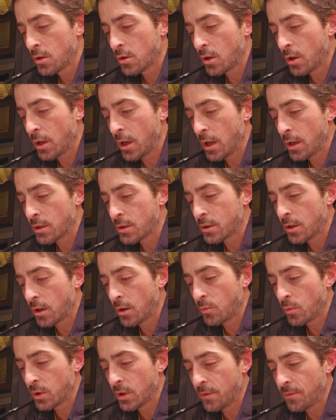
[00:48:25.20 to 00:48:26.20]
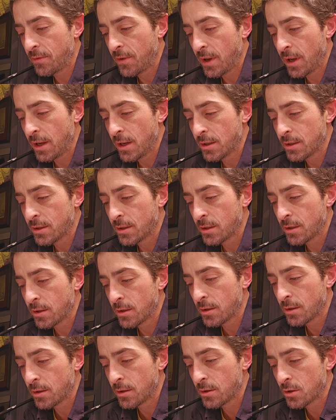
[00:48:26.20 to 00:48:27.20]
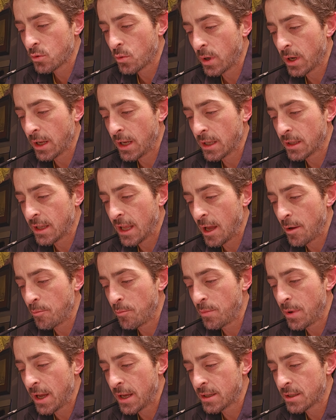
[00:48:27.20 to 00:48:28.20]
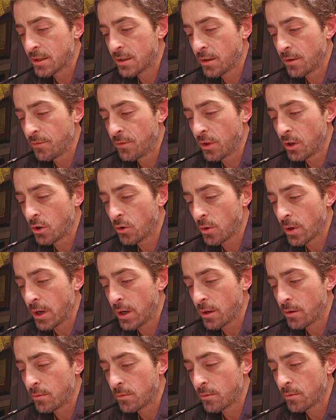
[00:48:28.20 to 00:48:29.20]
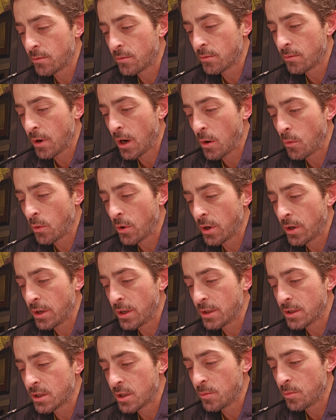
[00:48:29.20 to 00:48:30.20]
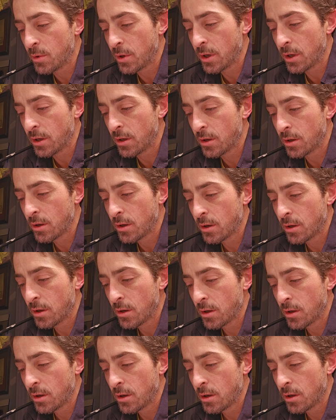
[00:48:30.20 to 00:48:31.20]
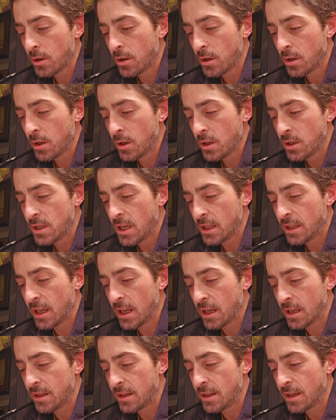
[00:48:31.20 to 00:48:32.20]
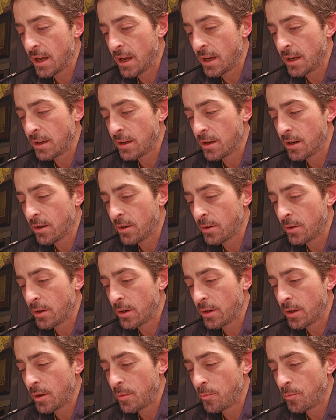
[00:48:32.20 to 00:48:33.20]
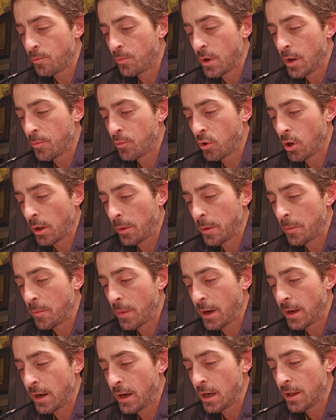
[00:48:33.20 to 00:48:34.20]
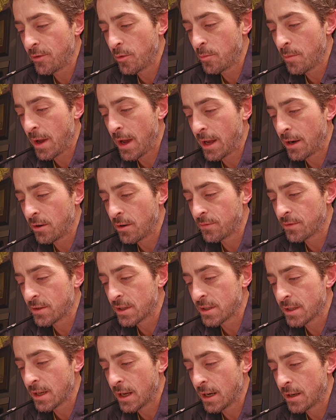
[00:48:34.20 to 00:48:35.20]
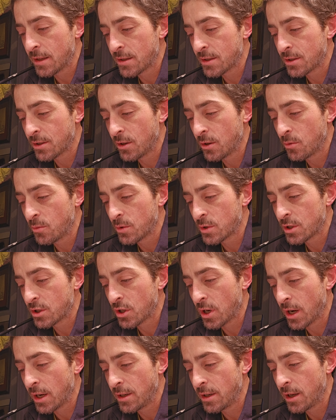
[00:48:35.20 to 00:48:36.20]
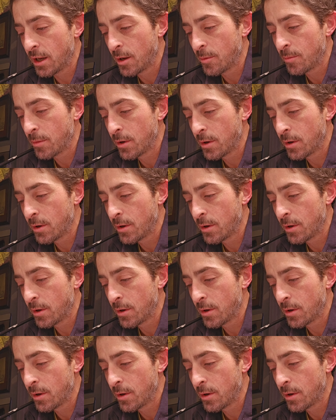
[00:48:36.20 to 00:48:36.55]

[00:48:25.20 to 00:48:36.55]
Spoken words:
So yeah, starting with the face, just want to get that best of the grit right where it needs to be. Because at the end of the day, you know, it probably might not even matter if the side of the stone was shined up.